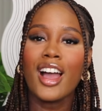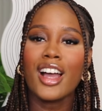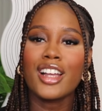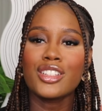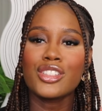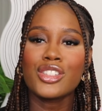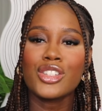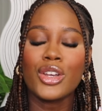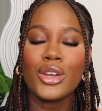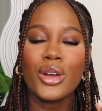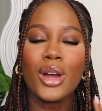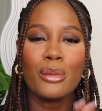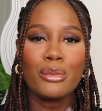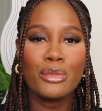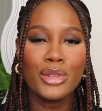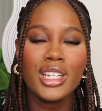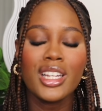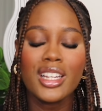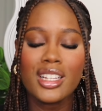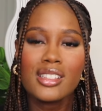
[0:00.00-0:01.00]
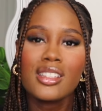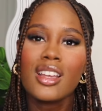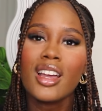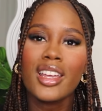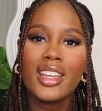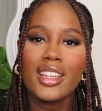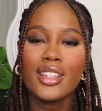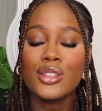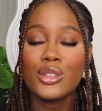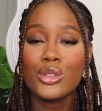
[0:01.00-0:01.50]
And so I'm really
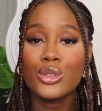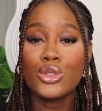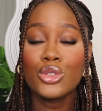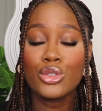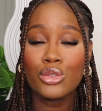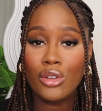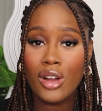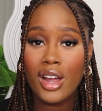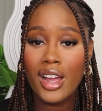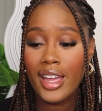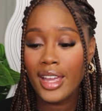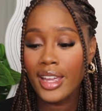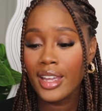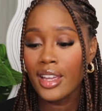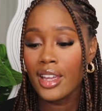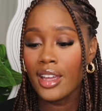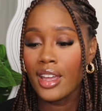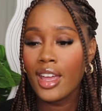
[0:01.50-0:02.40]
excited to try